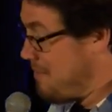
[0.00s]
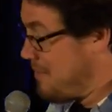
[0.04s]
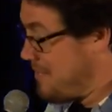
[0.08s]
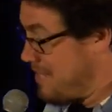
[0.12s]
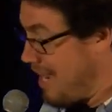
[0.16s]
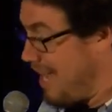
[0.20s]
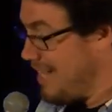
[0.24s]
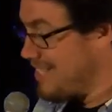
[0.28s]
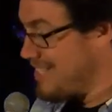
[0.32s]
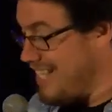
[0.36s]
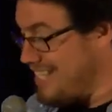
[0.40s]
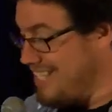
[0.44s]

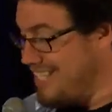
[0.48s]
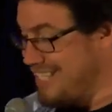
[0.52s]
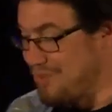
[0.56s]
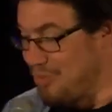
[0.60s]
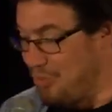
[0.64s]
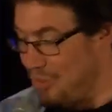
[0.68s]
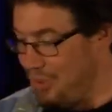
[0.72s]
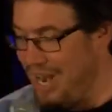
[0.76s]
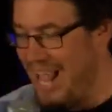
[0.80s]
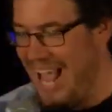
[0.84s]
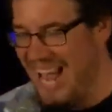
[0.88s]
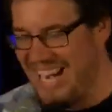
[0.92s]
Dodds' ideas
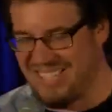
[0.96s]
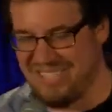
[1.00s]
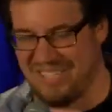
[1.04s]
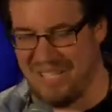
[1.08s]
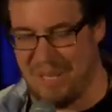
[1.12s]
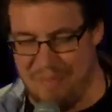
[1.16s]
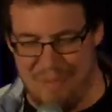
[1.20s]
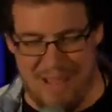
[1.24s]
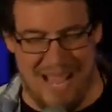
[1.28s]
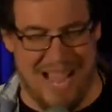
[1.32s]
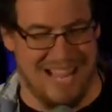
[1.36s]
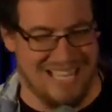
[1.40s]
weren't
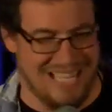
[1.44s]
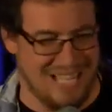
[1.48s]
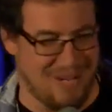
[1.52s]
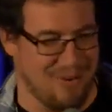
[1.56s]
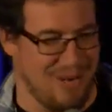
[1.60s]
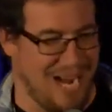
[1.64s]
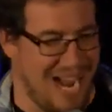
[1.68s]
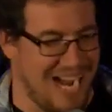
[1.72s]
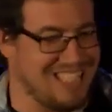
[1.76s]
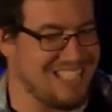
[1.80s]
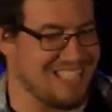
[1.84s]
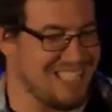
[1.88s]
actually bad. They
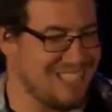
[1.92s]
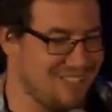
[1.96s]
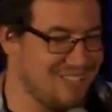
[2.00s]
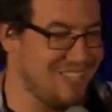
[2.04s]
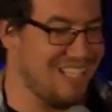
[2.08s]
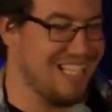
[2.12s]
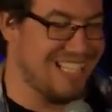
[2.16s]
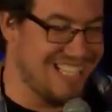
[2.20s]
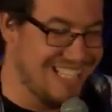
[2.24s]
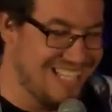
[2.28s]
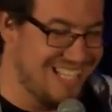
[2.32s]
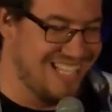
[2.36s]
were actually
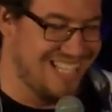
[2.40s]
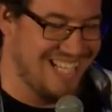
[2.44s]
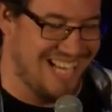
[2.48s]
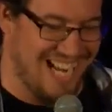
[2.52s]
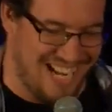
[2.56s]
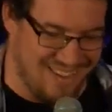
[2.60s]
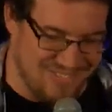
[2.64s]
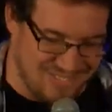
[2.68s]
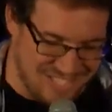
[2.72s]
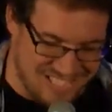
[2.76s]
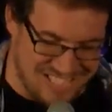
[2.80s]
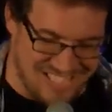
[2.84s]
really good. And
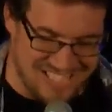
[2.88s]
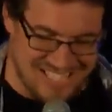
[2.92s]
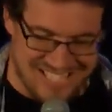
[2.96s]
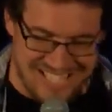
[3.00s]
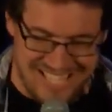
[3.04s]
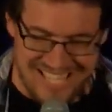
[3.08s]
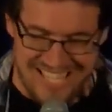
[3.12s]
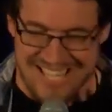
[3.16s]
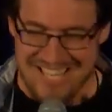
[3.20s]
I was just,